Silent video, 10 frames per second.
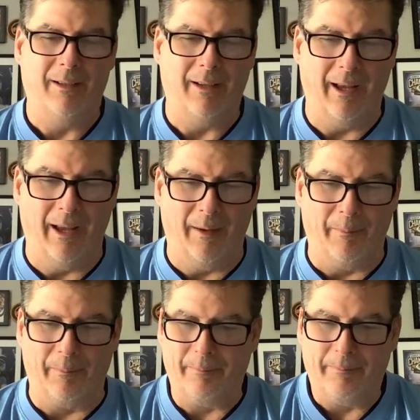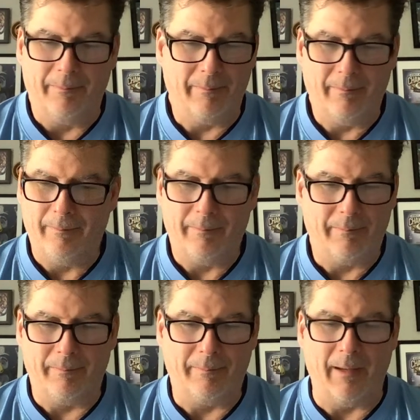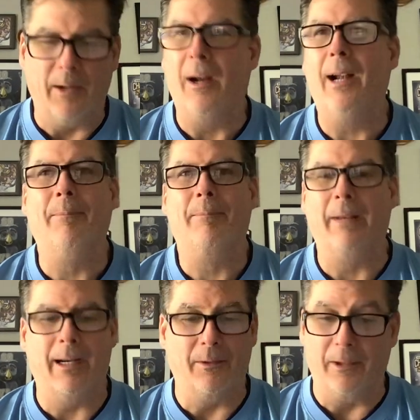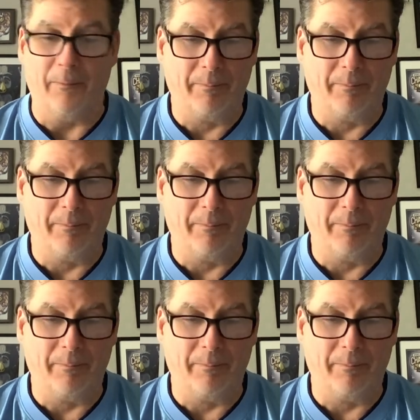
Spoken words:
I don't know.